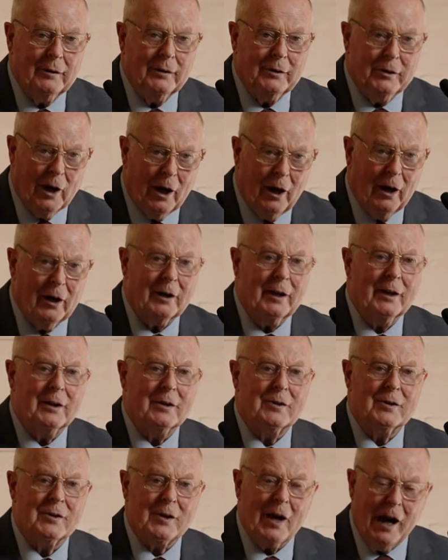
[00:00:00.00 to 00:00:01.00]

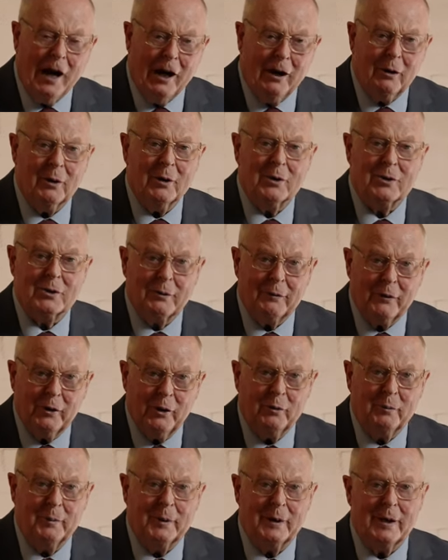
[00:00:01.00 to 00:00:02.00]
darkest hours of
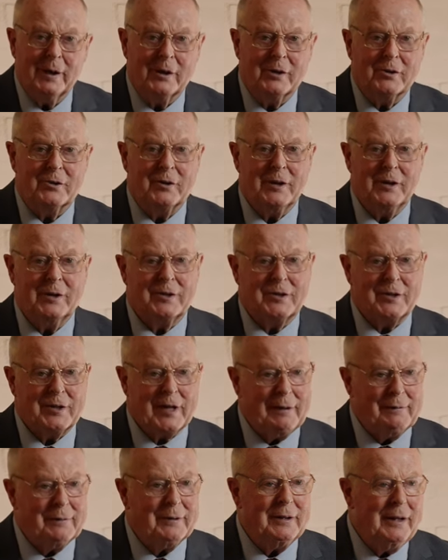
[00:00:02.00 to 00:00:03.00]
human history,
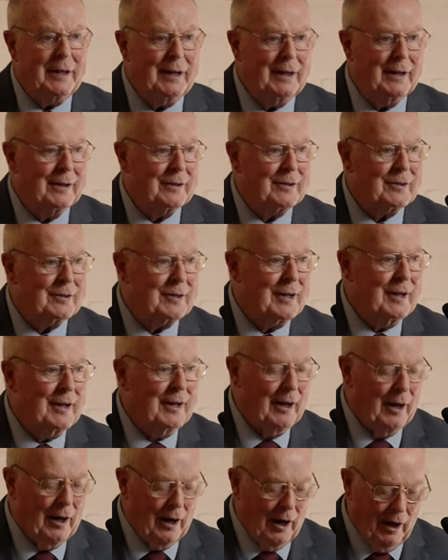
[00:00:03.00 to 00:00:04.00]
7 years
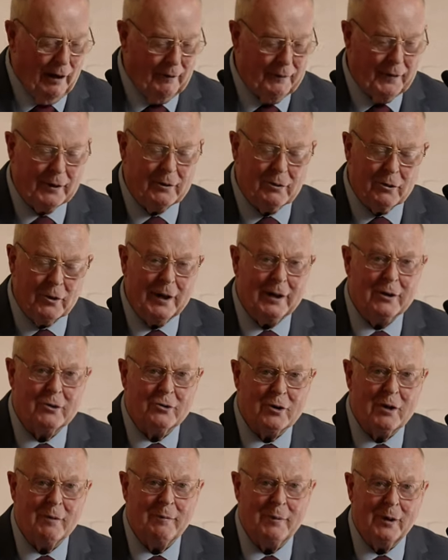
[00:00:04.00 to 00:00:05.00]
of the great
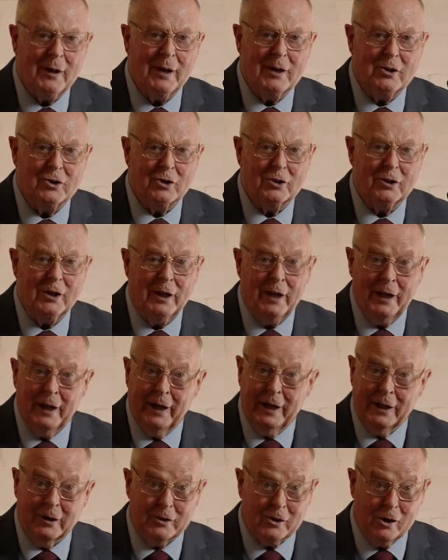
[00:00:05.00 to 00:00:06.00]
tribulation.
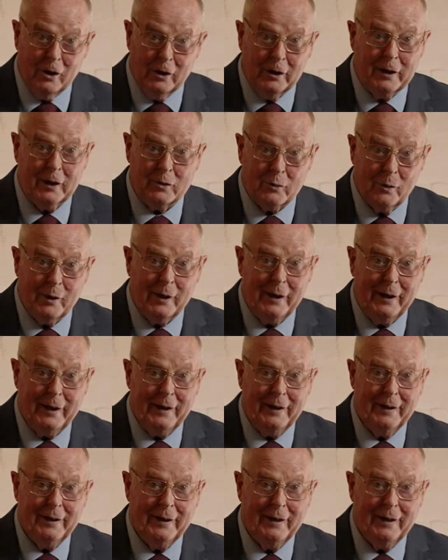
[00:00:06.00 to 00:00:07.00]
It's on its way.